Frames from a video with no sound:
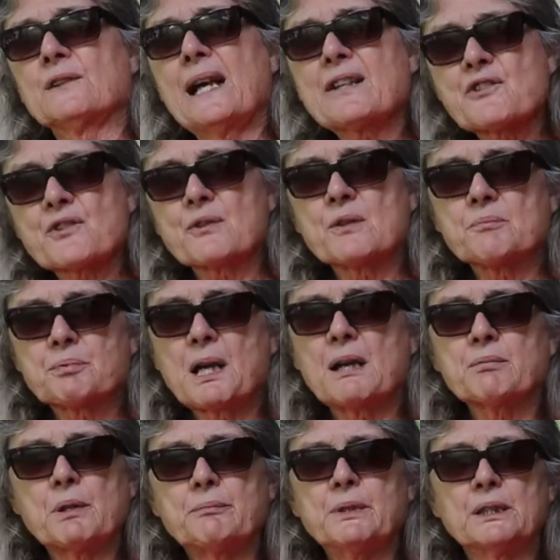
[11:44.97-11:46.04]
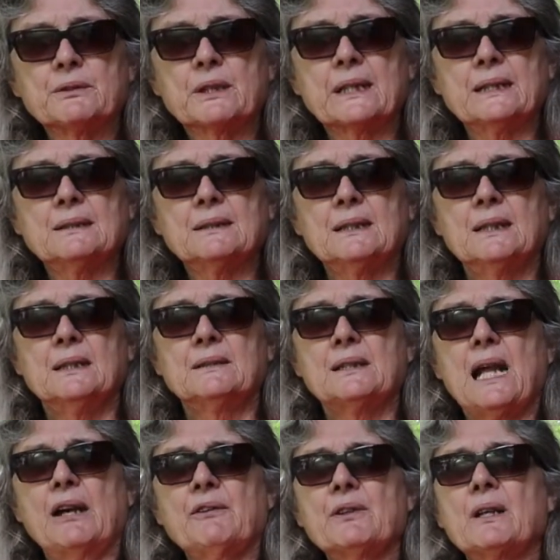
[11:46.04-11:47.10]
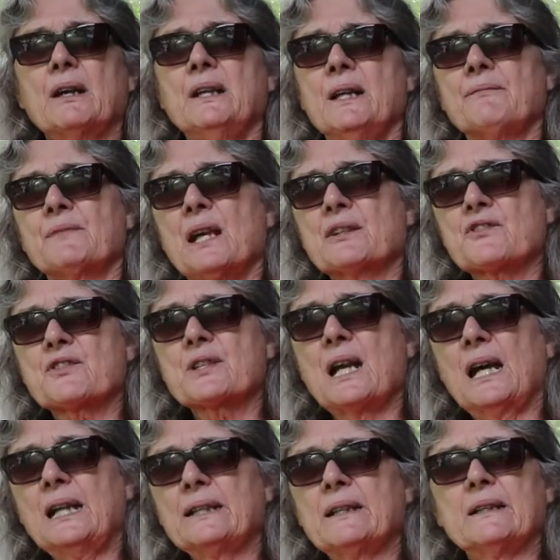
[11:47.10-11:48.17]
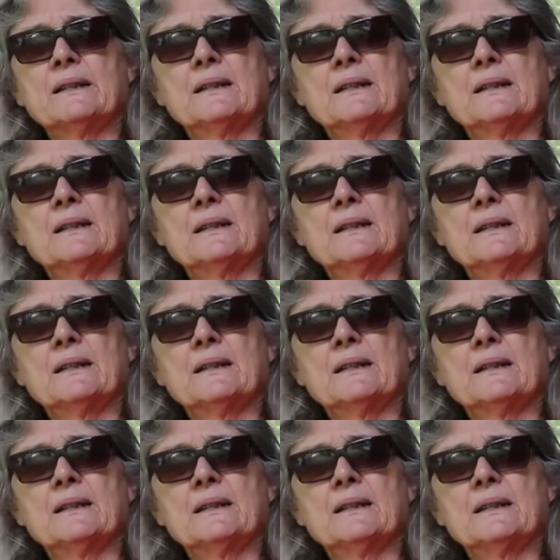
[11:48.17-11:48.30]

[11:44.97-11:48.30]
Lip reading: lesser the probability. Now, that's not